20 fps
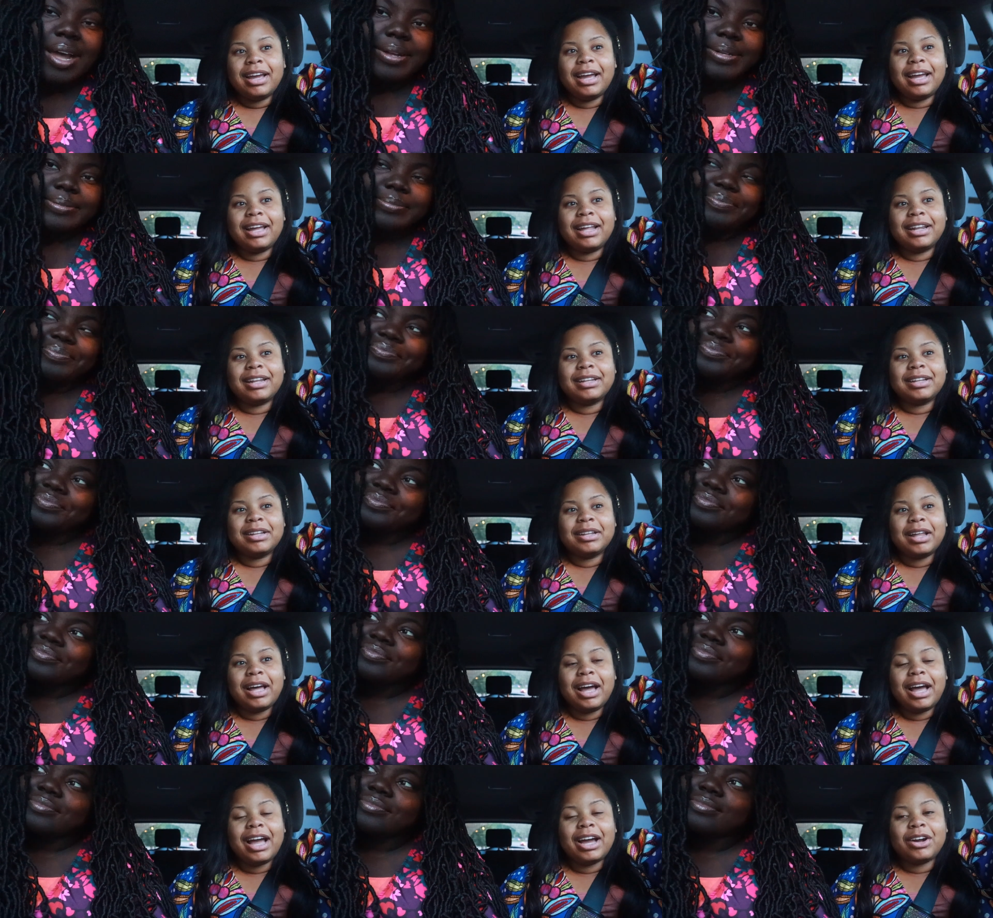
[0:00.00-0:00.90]

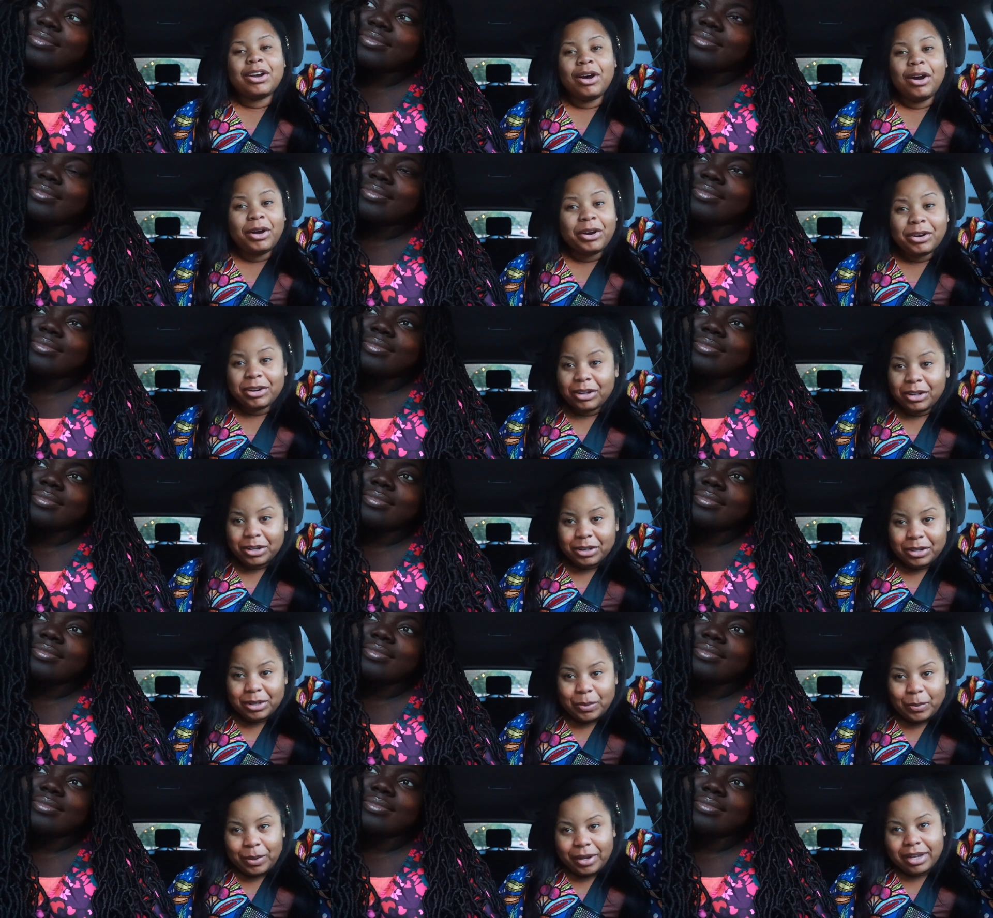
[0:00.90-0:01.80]
Speaker 1: and I had called
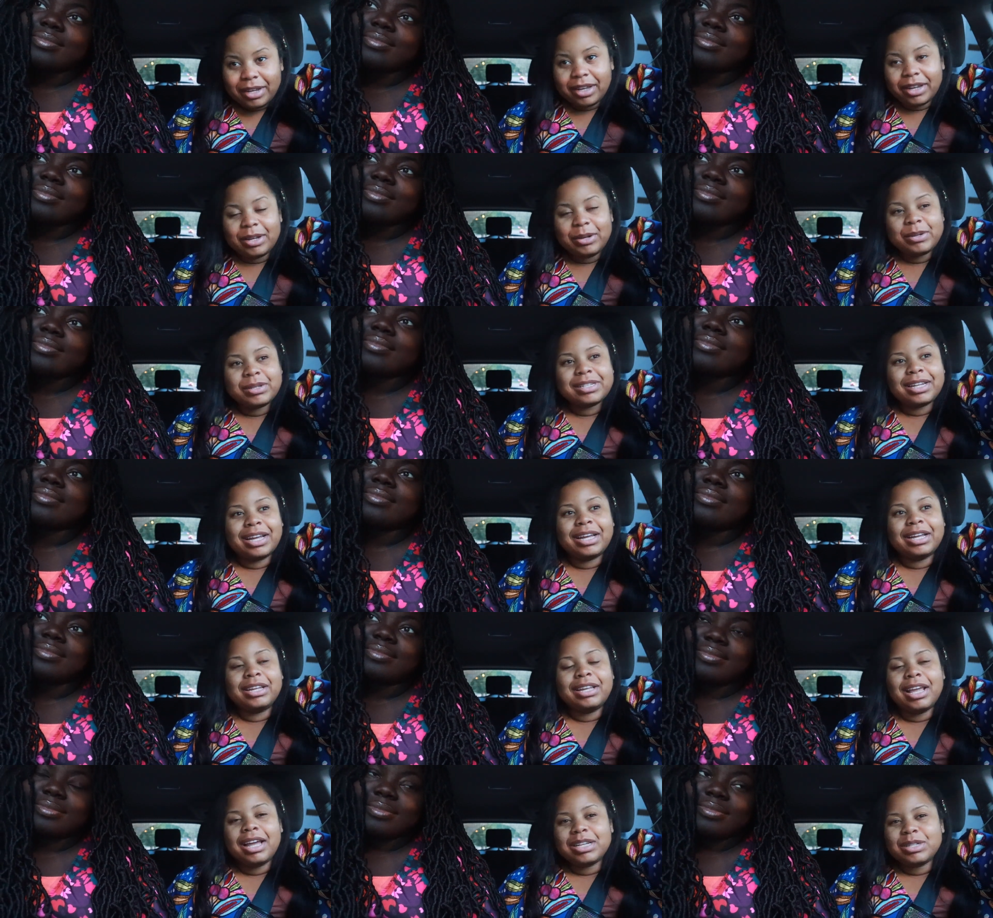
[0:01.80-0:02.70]
earlier in the week, and he was
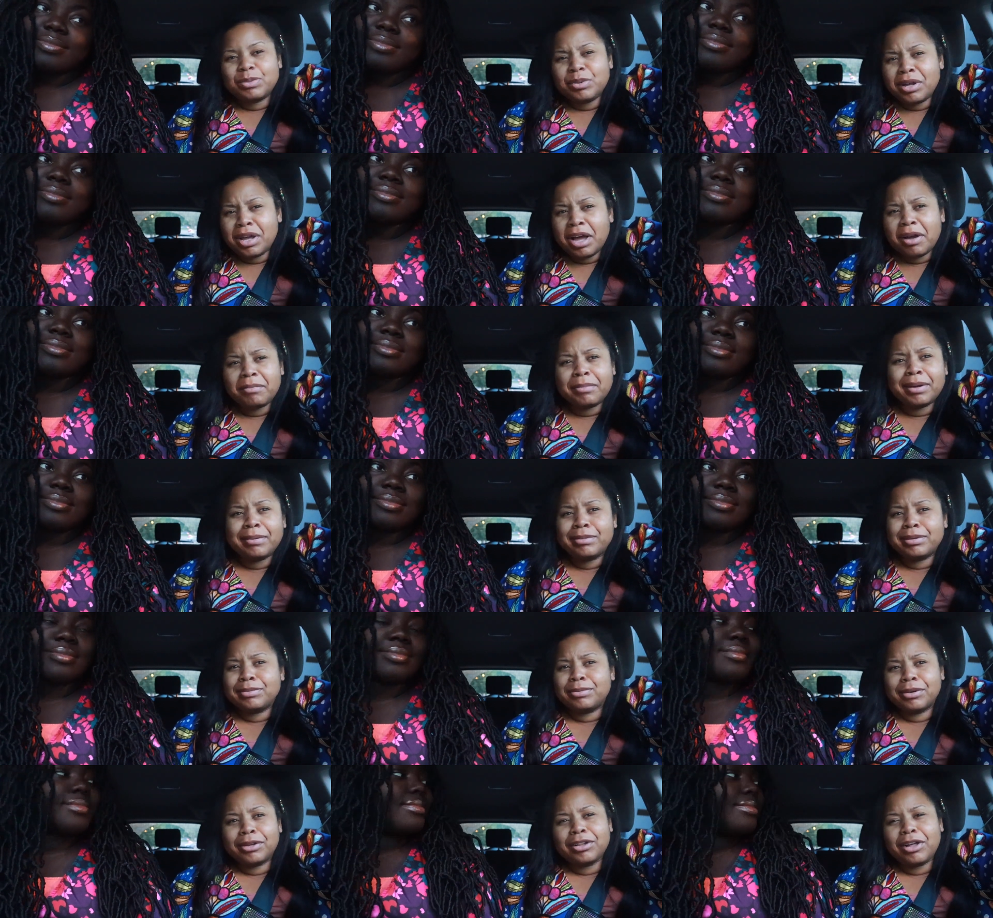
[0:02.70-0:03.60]
like, "Yes, we have
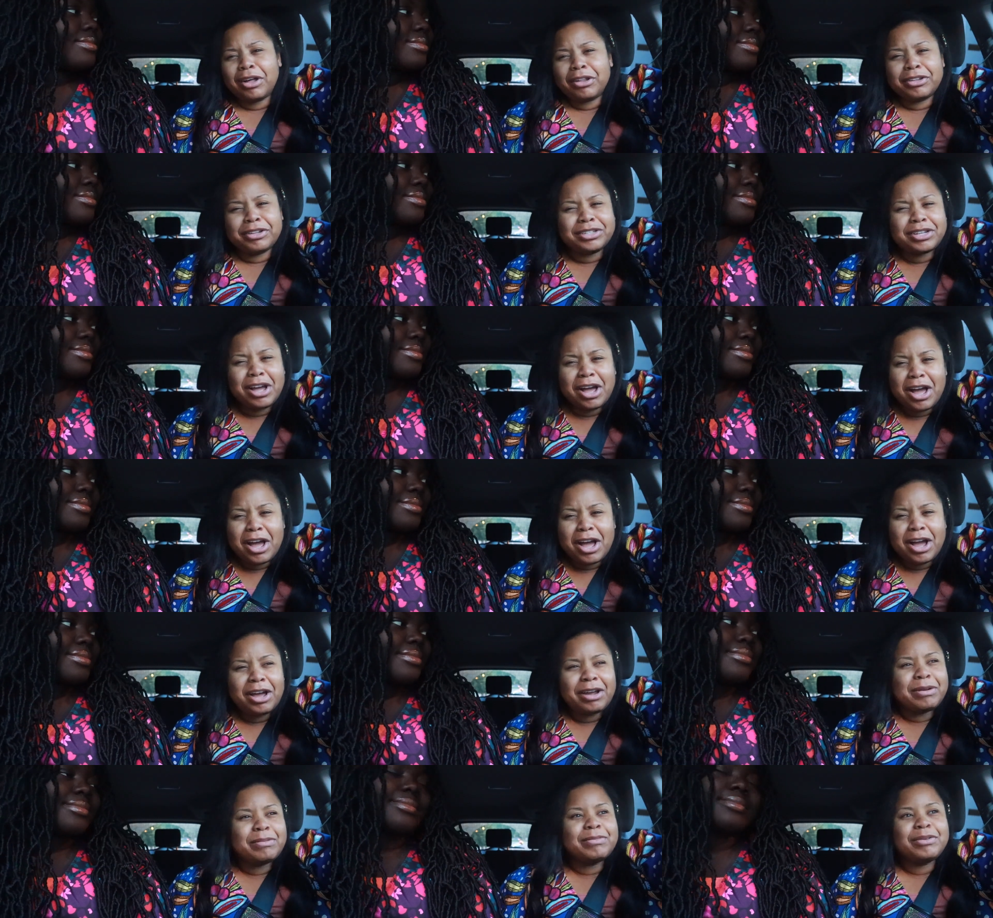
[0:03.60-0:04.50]
baby's breath all the
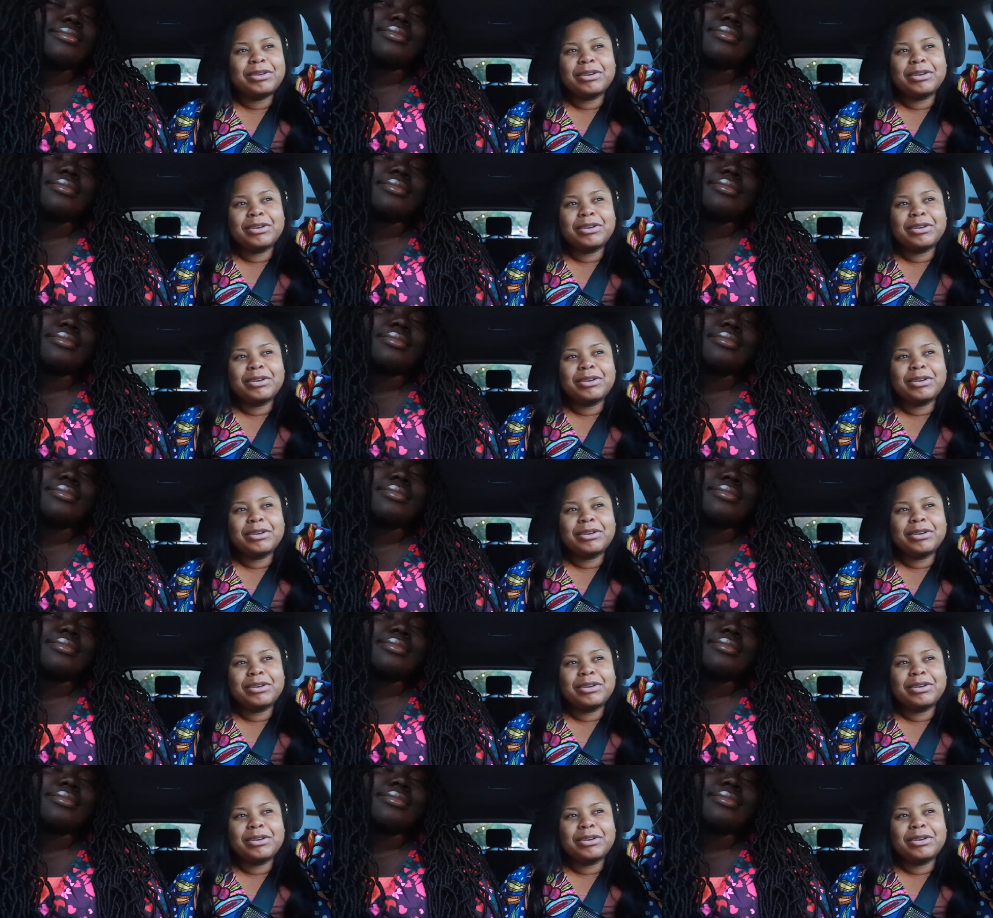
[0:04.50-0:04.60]
time.